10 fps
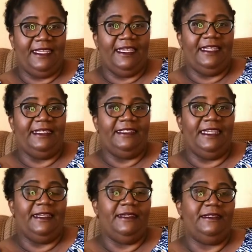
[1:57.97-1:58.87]

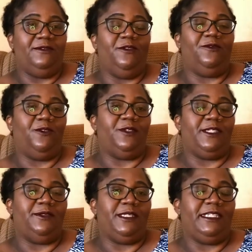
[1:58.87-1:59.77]
And of
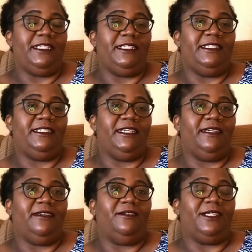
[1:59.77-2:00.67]
course, we needed
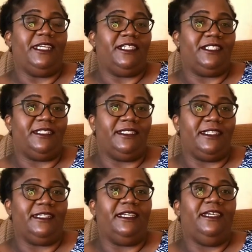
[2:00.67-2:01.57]
connections
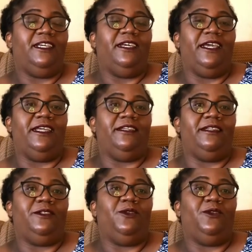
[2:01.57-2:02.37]
and